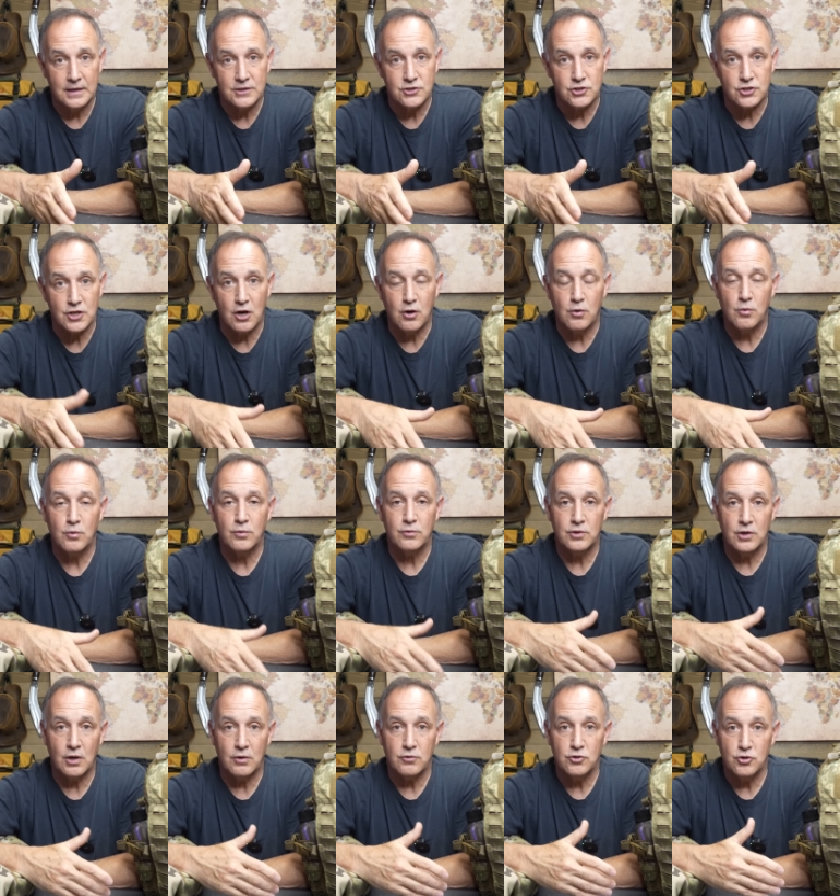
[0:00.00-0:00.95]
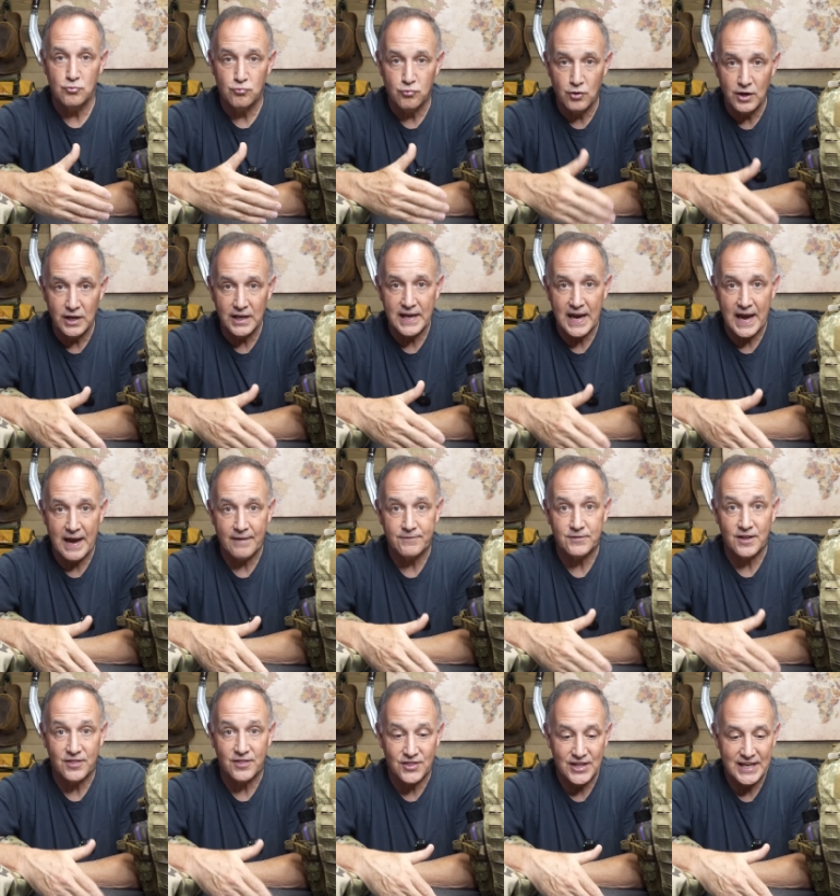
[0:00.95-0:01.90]
So, you know, you really
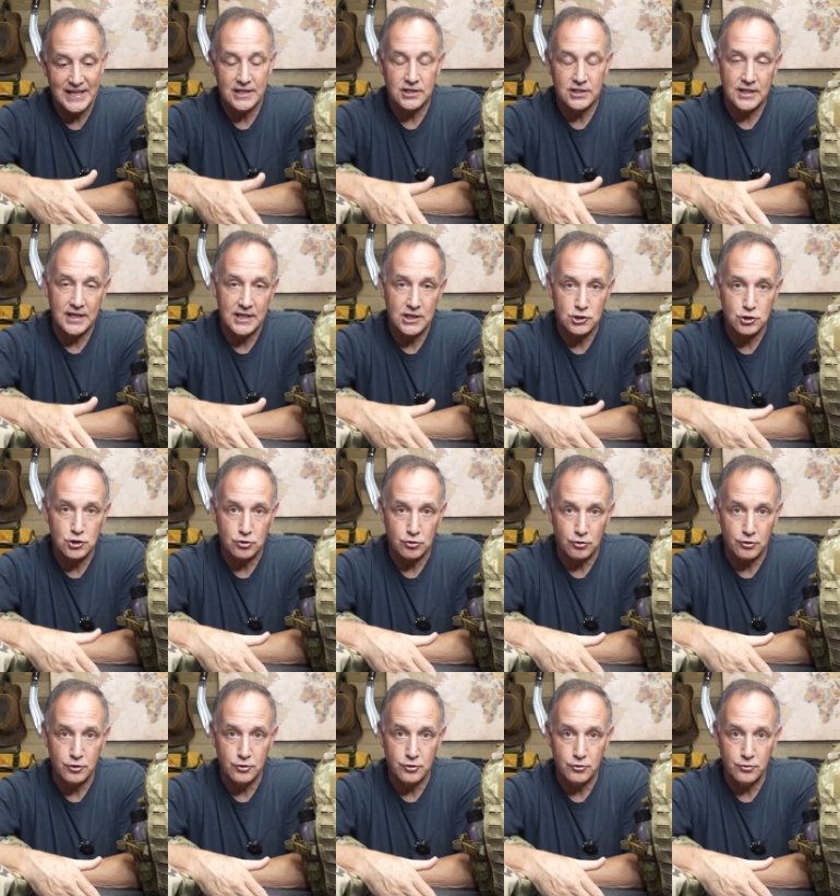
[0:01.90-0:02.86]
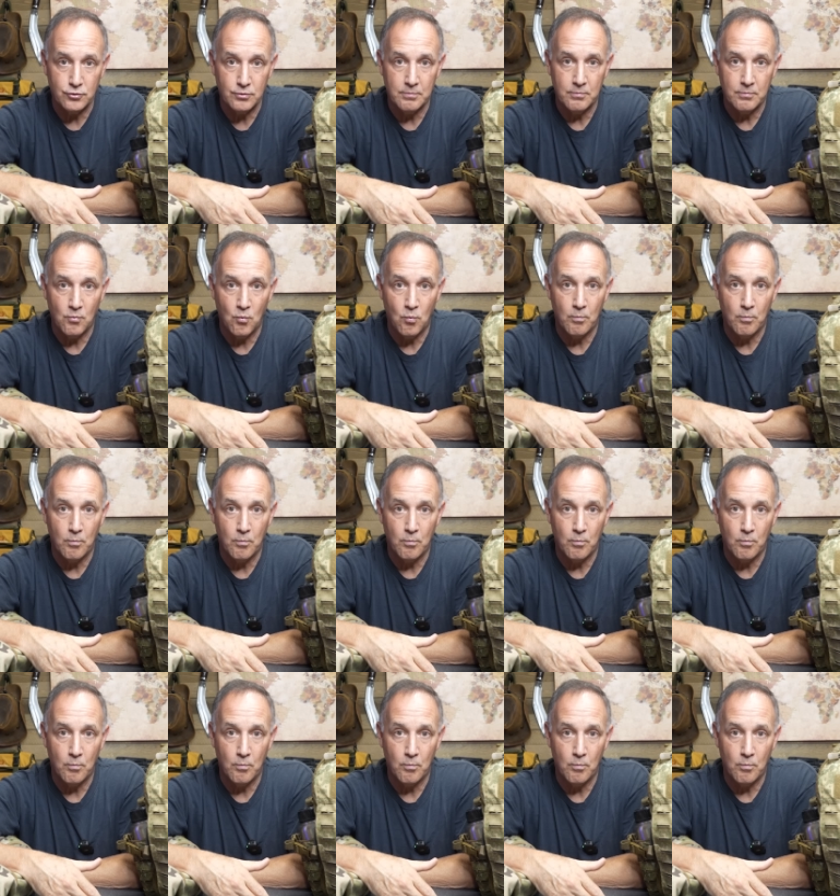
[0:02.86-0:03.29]
have to think things through